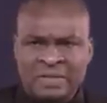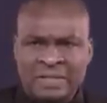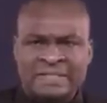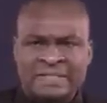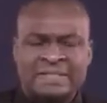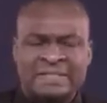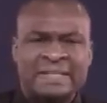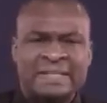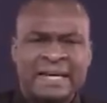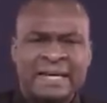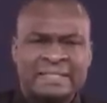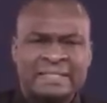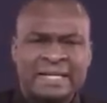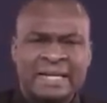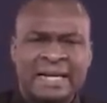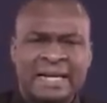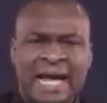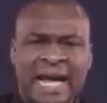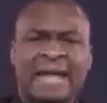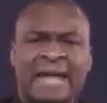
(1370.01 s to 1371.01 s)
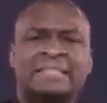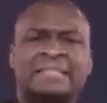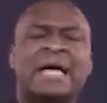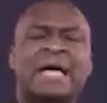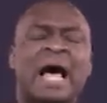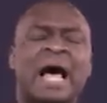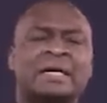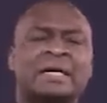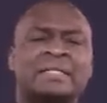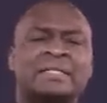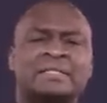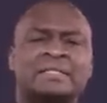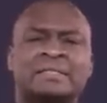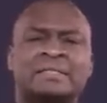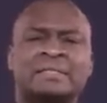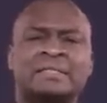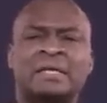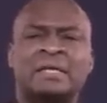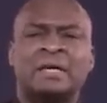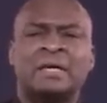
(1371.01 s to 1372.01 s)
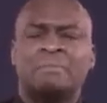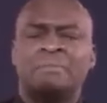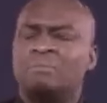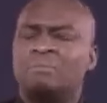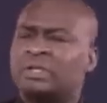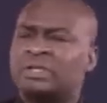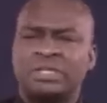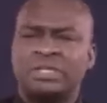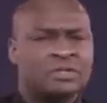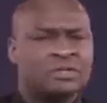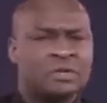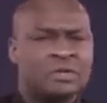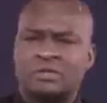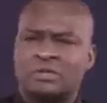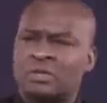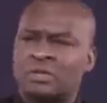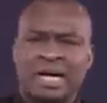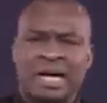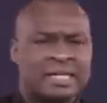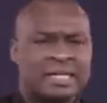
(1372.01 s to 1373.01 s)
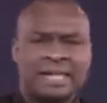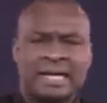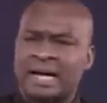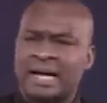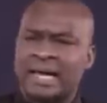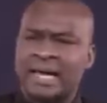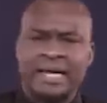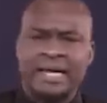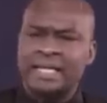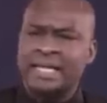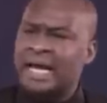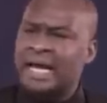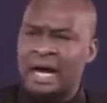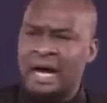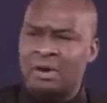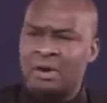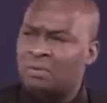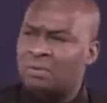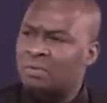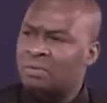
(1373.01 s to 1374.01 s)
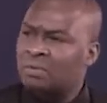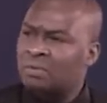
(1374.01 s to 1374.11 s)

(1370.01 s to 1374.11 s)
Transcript: Satan attacks, but he does not attack anyhow.